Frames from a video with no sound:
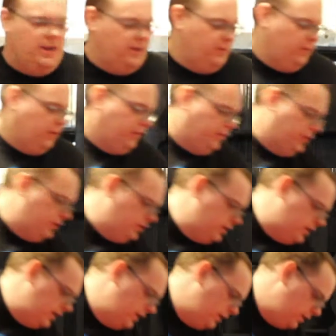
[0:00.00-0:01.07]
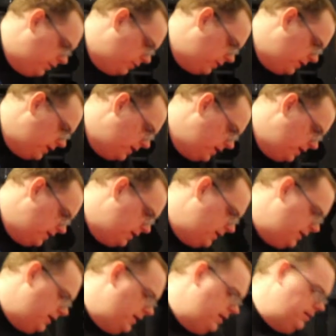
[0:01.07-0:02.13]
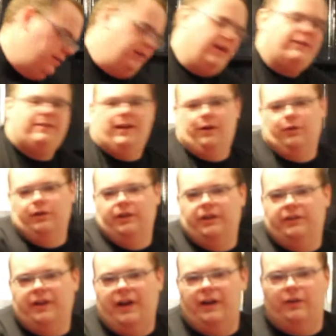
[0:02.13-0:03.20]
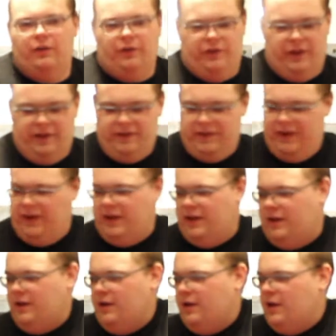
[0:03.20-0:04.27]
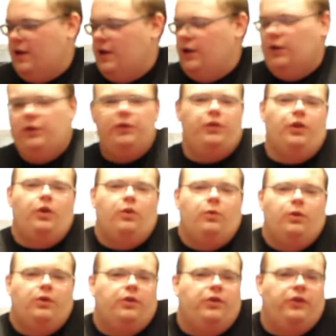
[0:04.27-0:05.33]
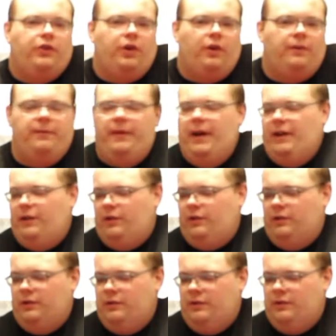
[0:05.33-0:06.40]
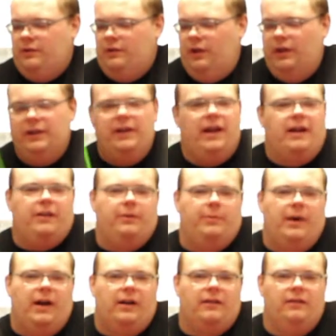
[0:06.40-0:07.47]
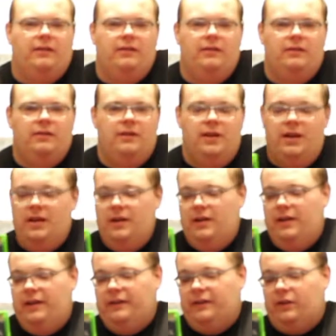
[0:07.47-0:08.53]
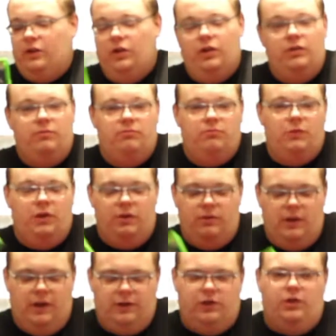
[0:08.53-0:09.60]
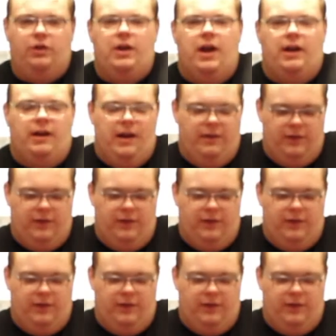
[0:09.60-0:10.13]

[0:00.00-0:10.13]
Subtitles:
we're also going to look at, less heralded titles like, say, Star Wars Starfighter on the Xbox. Is it good? Not sure yet.